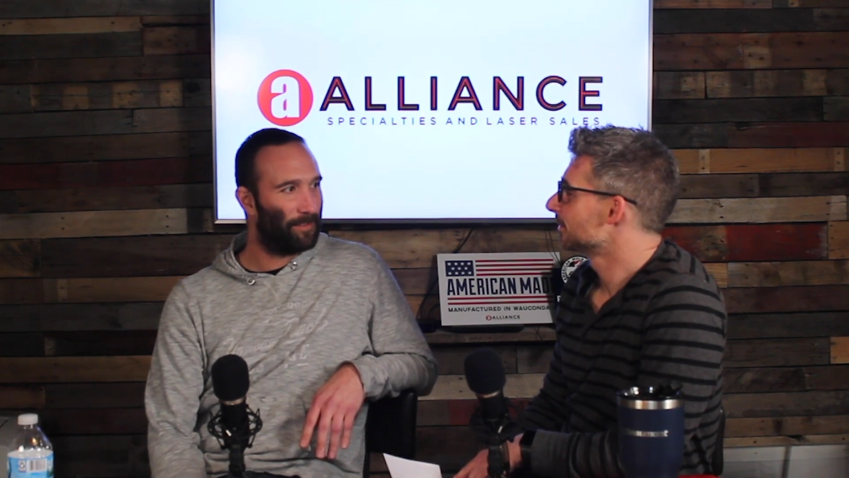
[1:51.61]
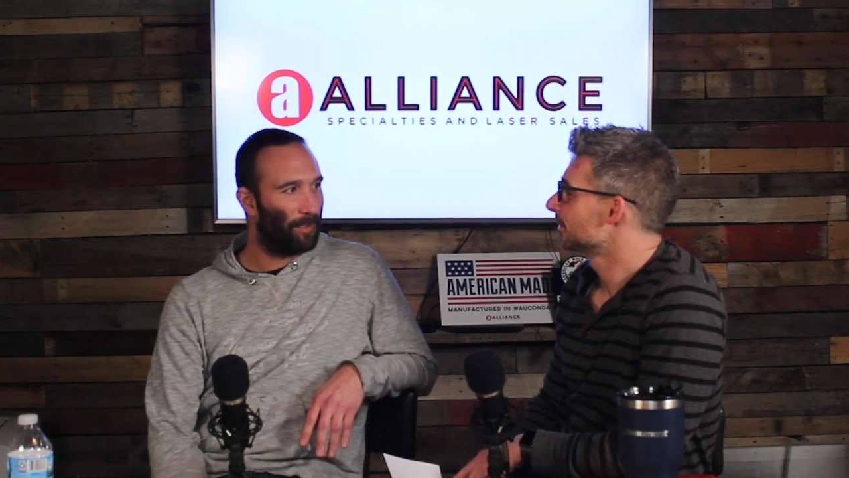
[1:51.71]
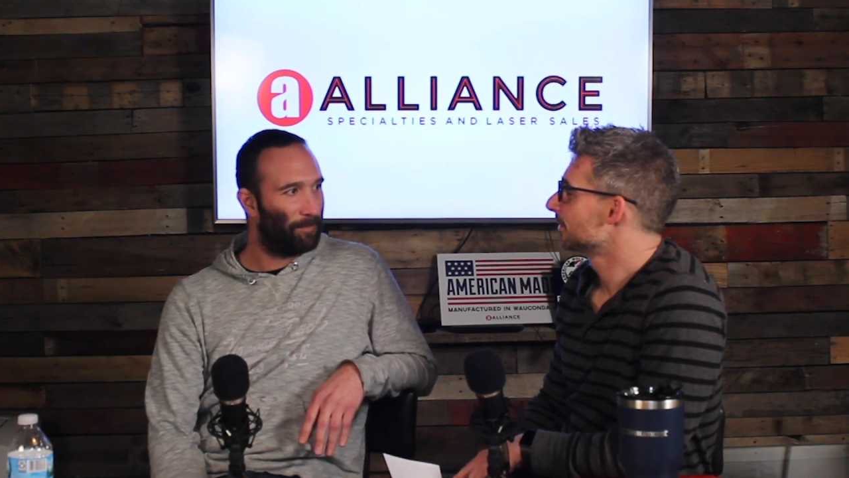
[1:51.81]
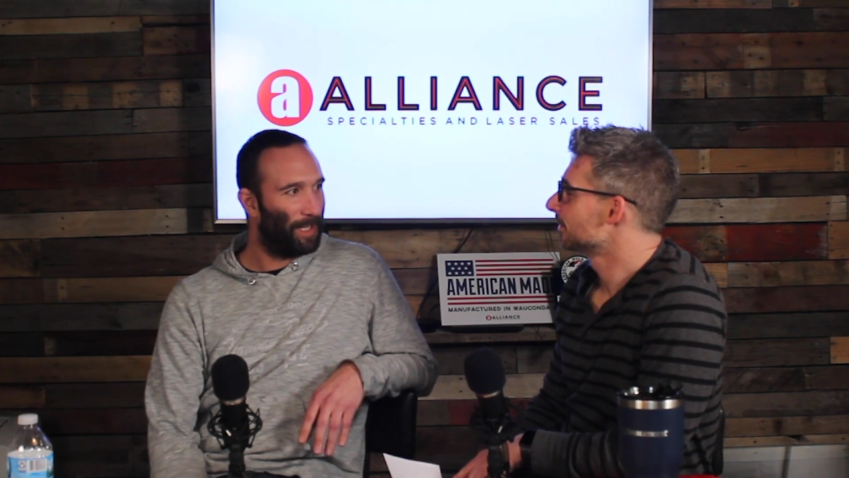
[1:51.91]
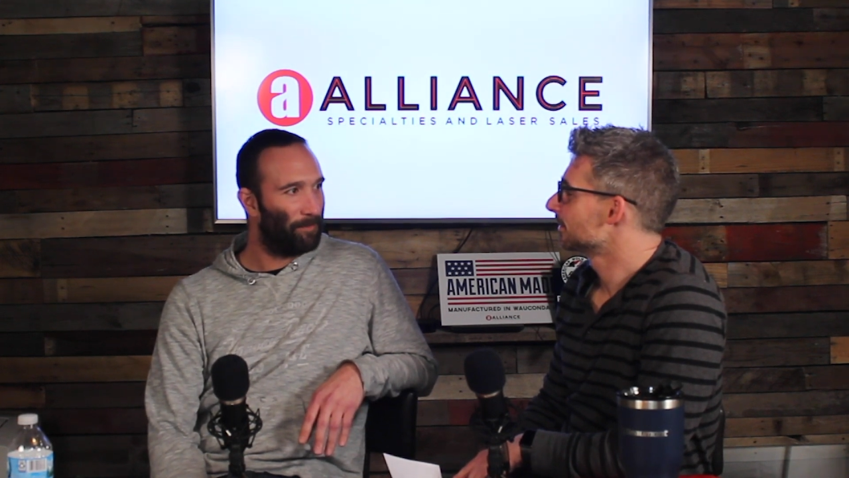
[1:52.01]

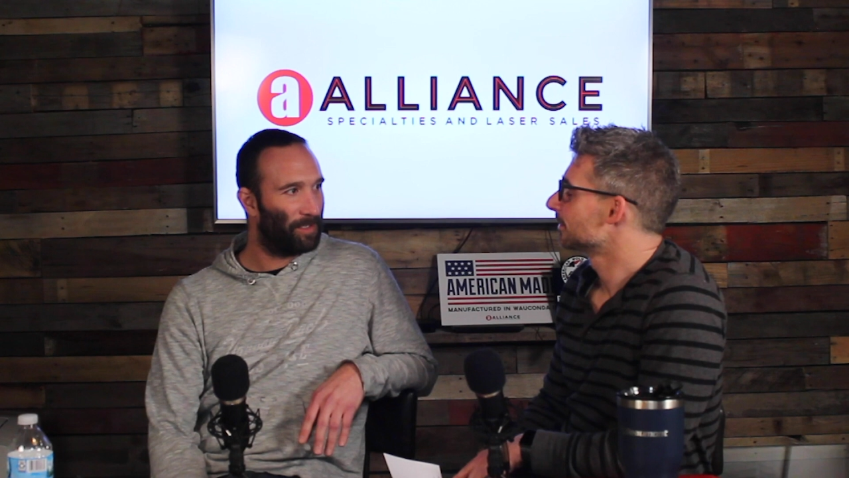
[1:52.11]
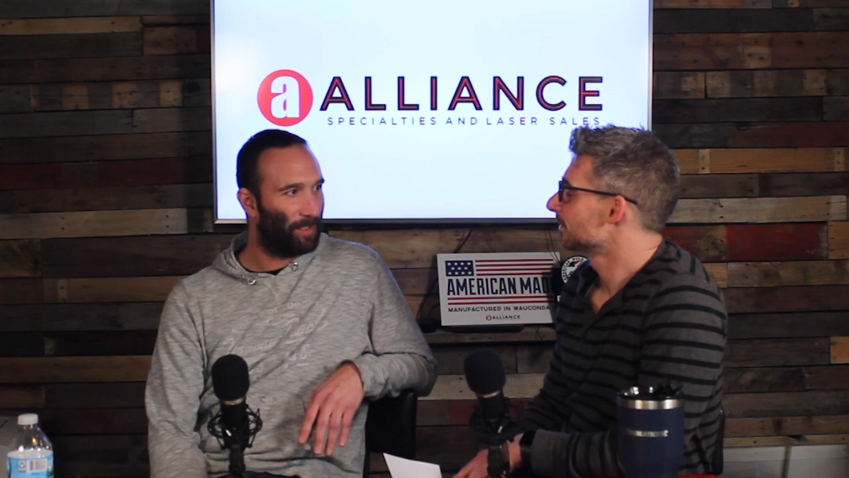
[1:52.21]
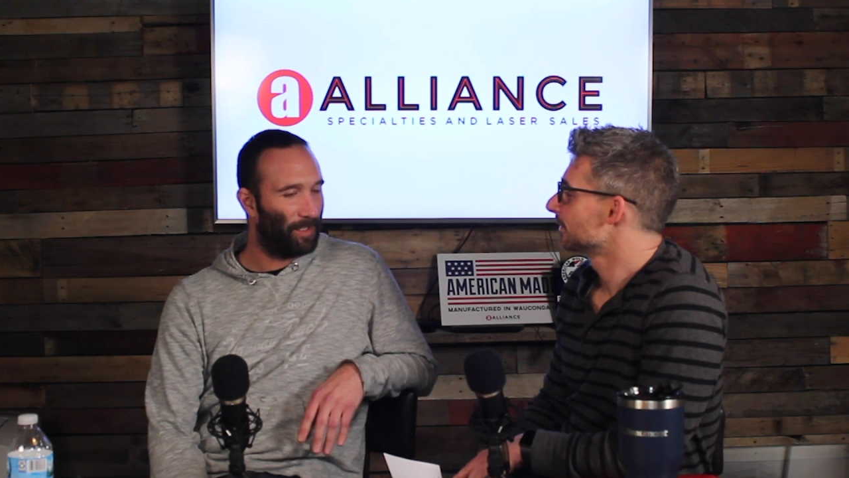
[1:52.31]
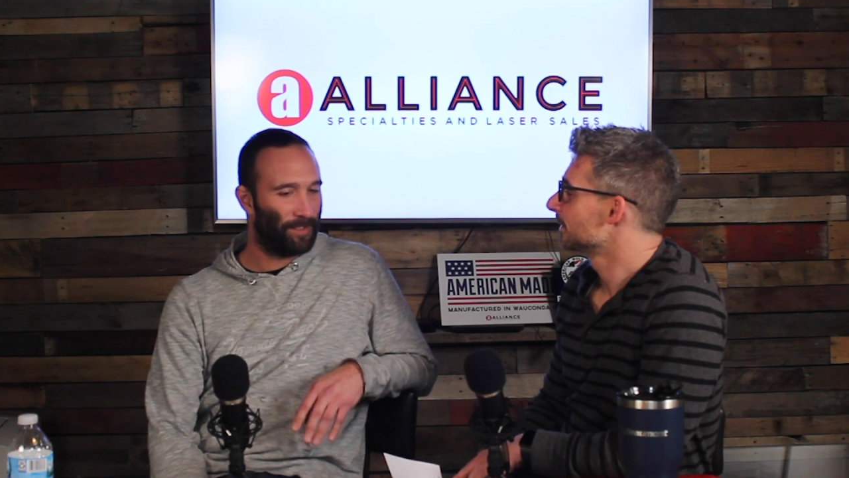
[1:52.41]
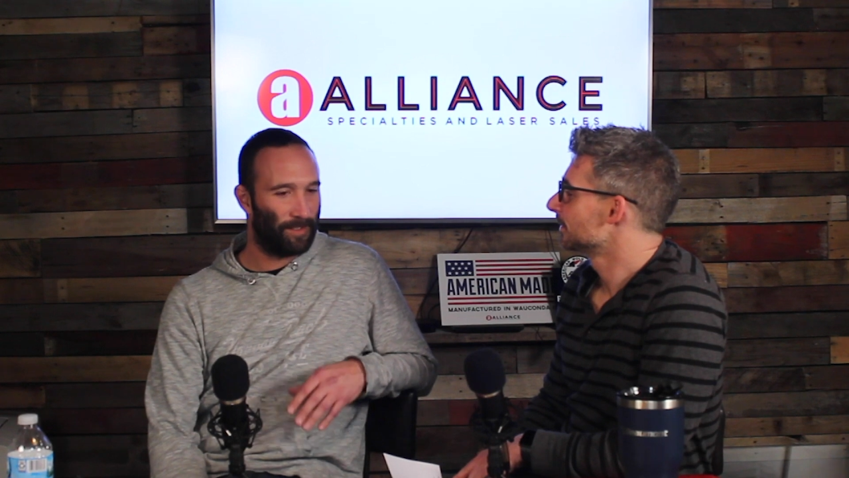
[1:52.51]

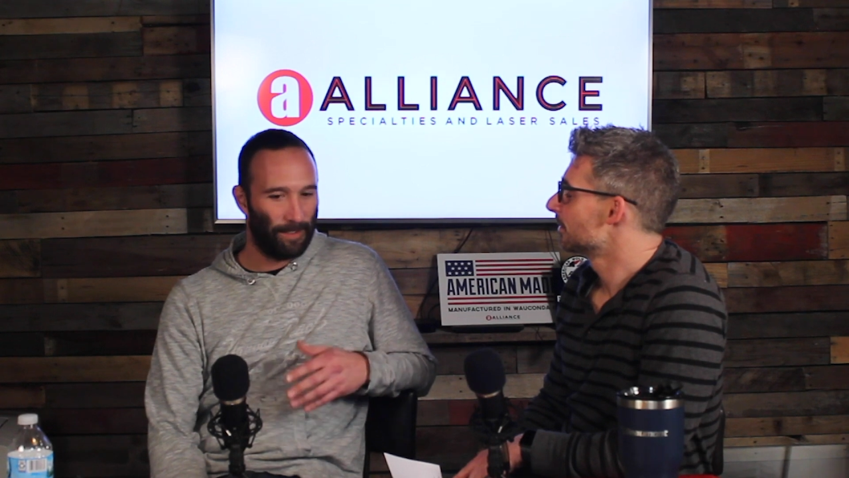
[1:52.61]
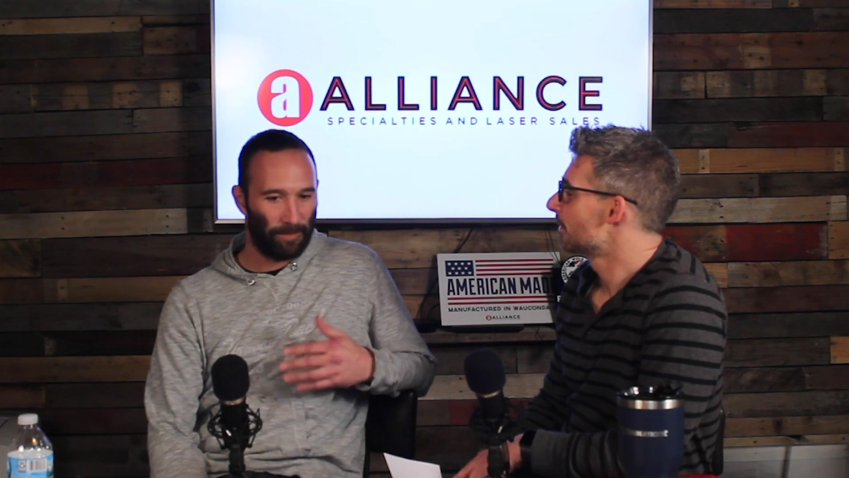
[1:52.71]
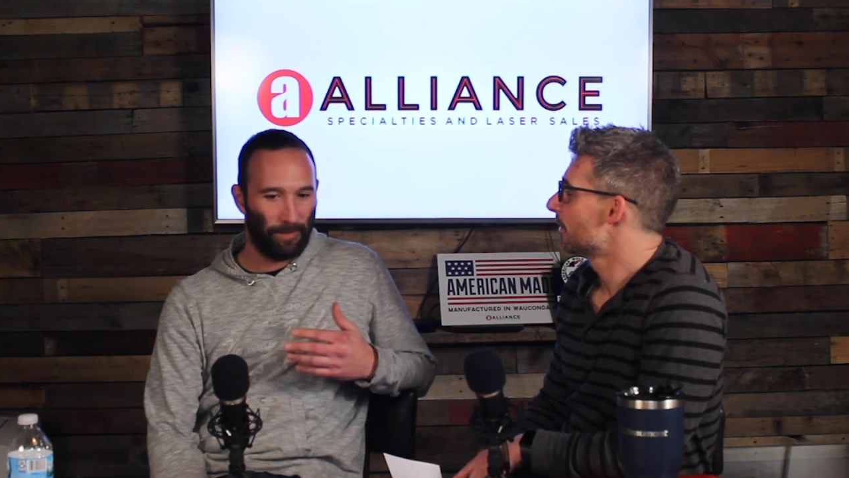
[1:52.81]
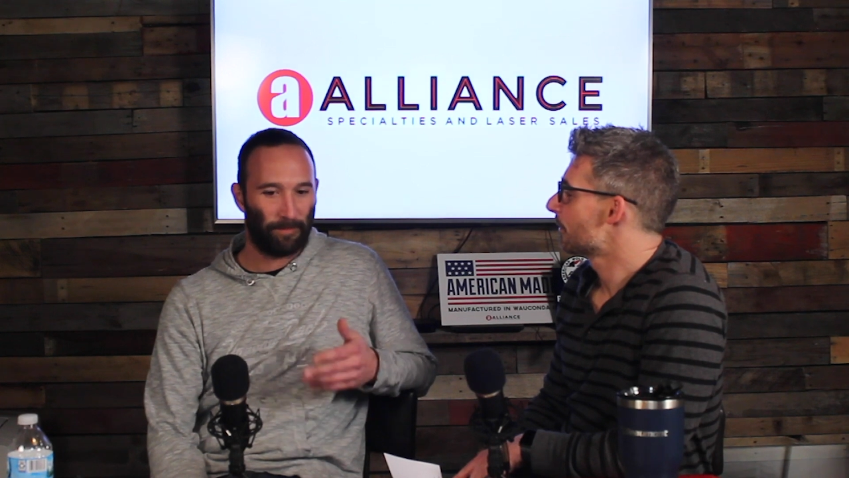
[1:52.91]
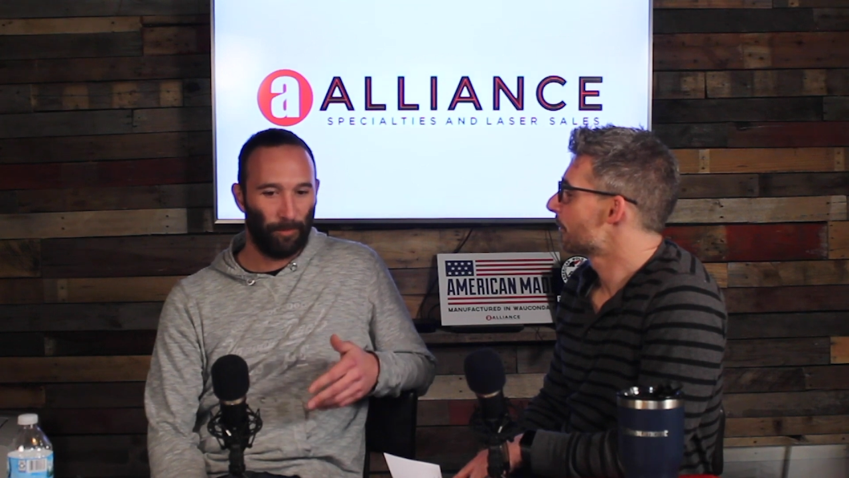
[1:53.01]
sometimes because it just
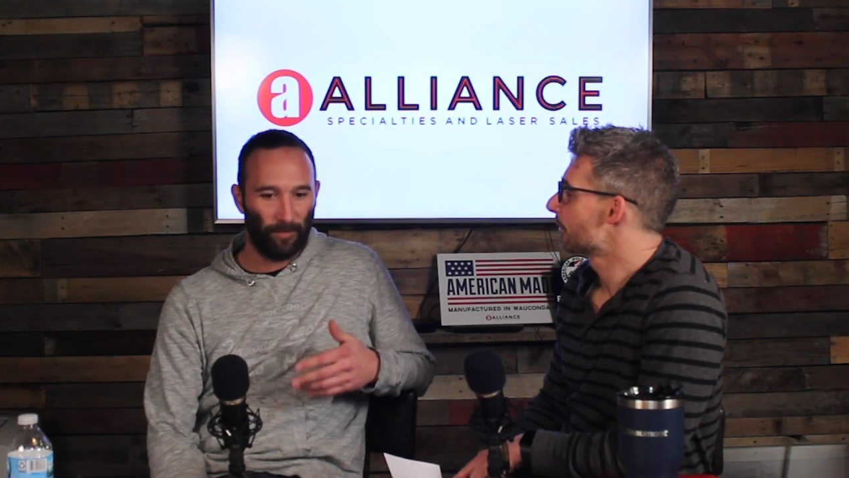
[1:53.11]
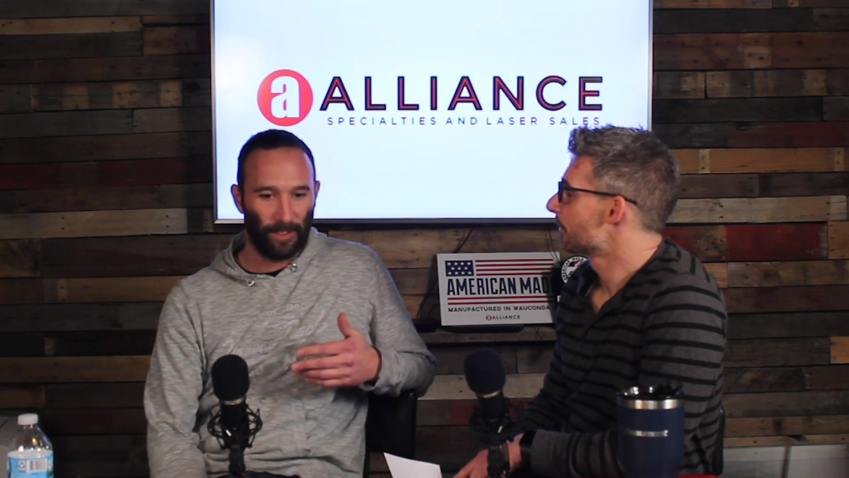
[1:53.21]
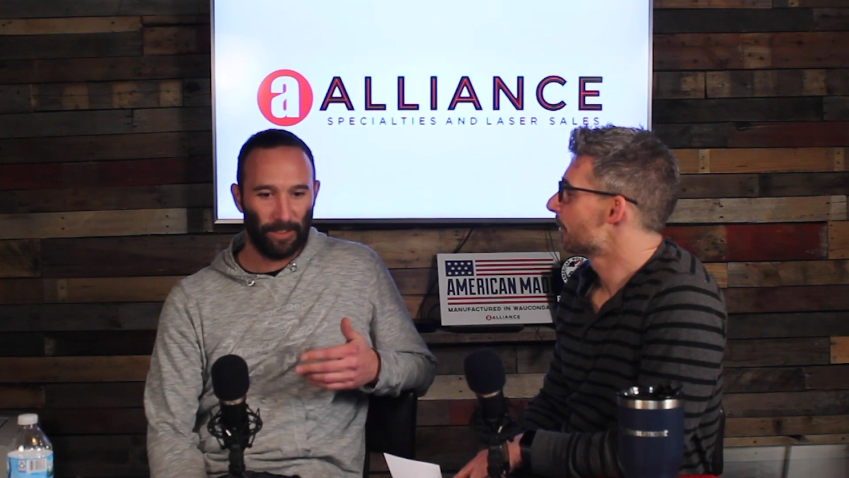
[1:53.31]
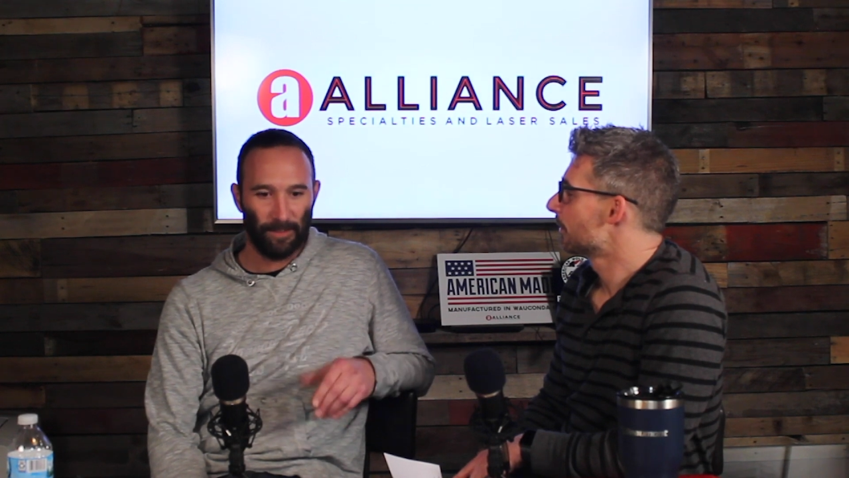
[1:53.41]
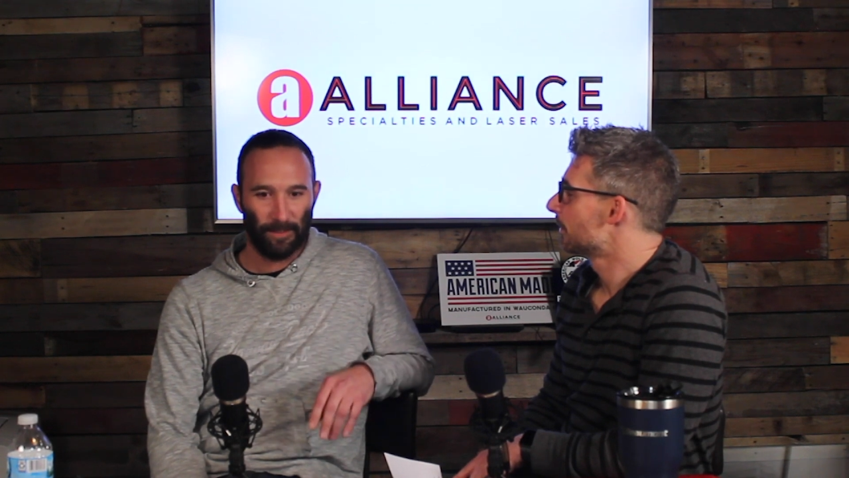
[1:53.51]
keeps things
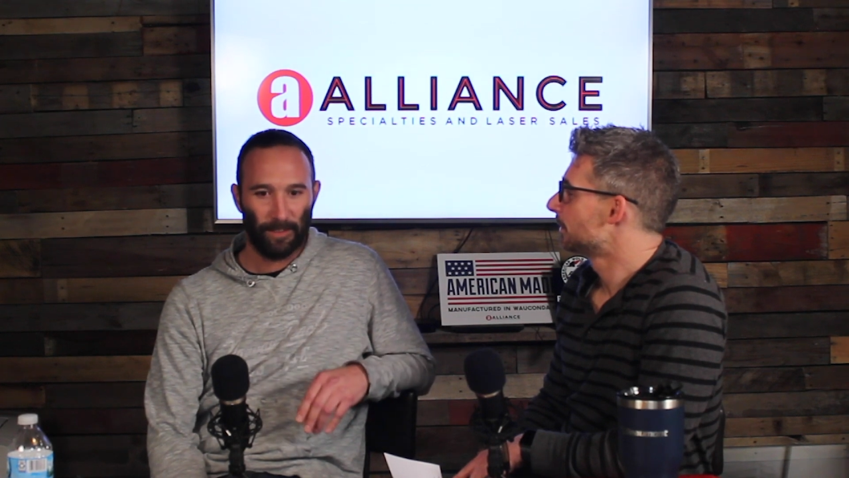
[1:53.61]
moving.